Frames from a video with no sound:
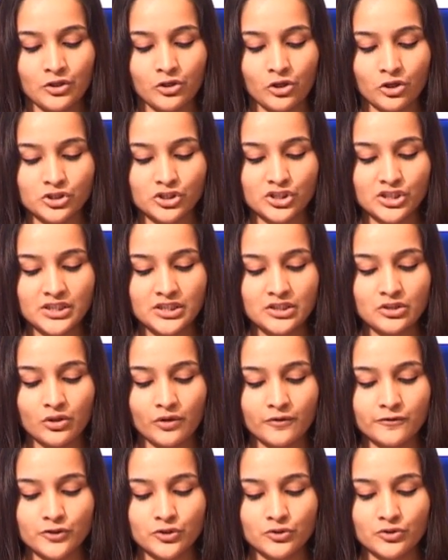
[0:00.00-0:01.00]
Long GT
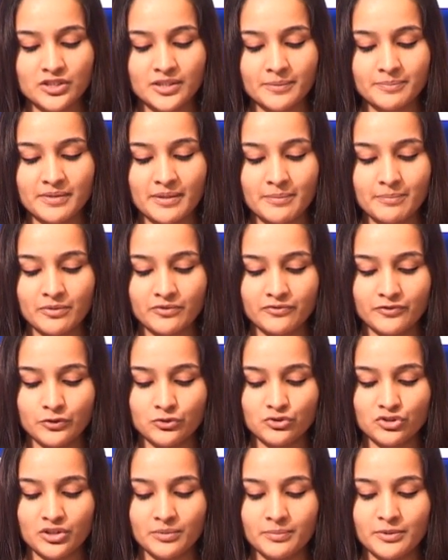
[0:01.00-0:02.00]
Offshore September
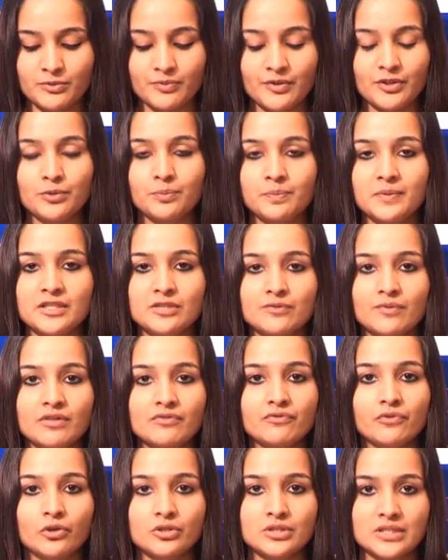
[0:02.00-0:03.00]
future between Rs
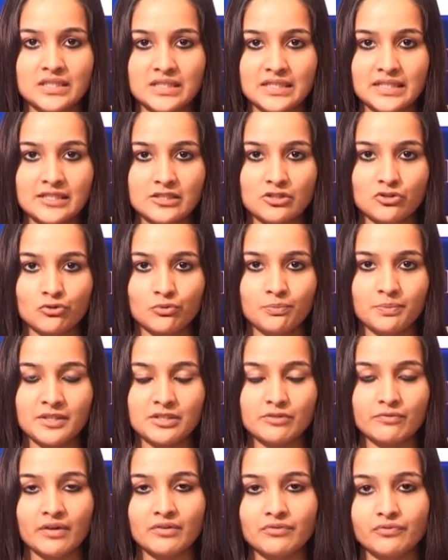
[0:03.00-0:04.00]
146 to
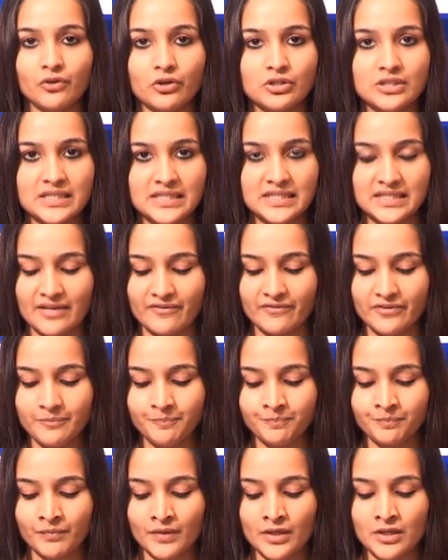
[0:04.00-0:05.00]
Rs 147
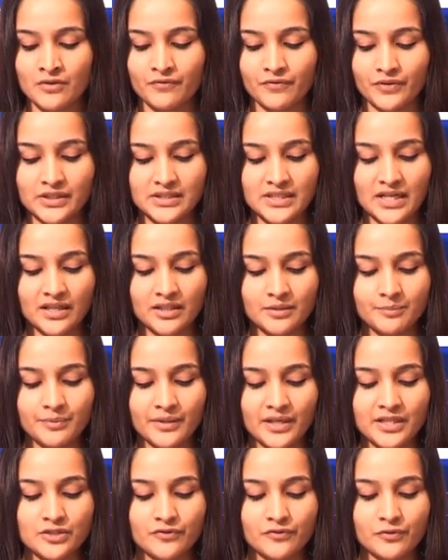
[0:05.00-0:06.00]
for the target
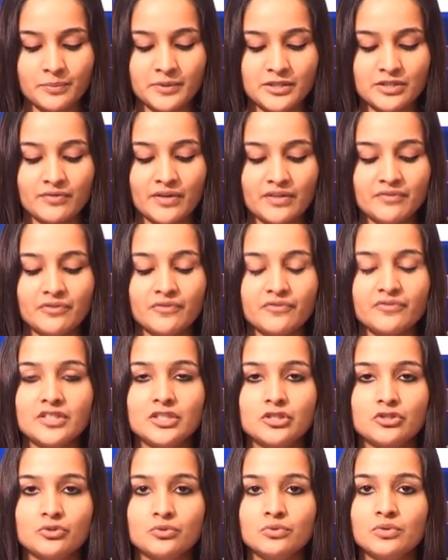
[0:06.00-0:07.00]
price of Rs
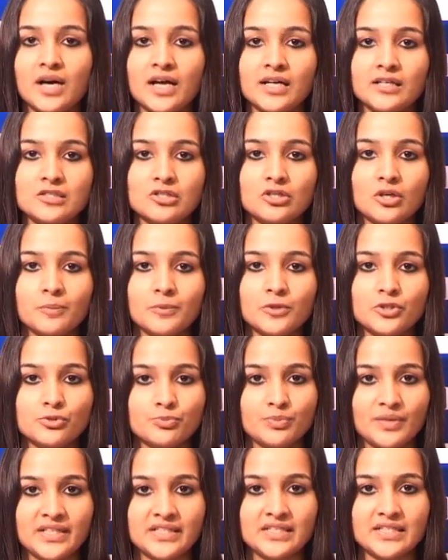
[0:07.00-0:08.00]
152 and a stop loss
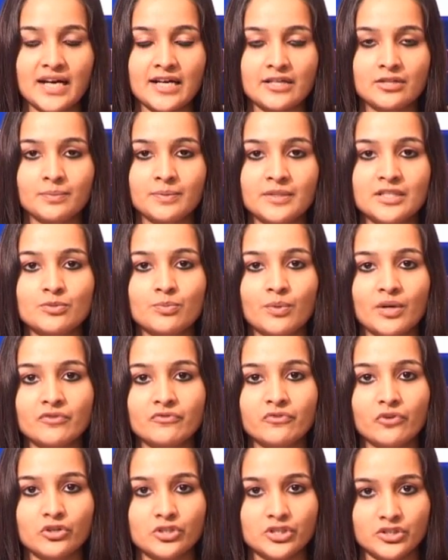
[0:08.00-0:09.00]
placed at Rs
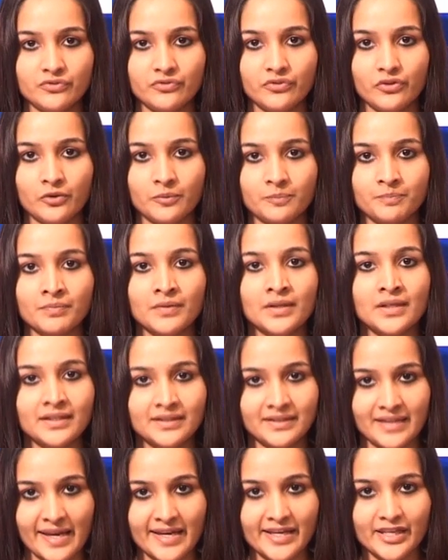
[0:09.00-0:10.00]
144.
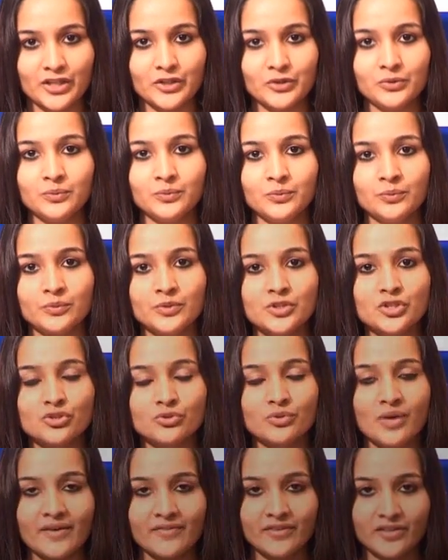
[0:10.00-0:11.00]
Thank you. Wish
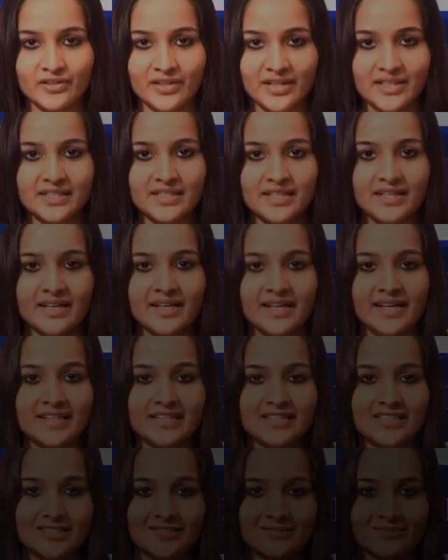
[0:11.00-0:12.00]
you have a great day ahead.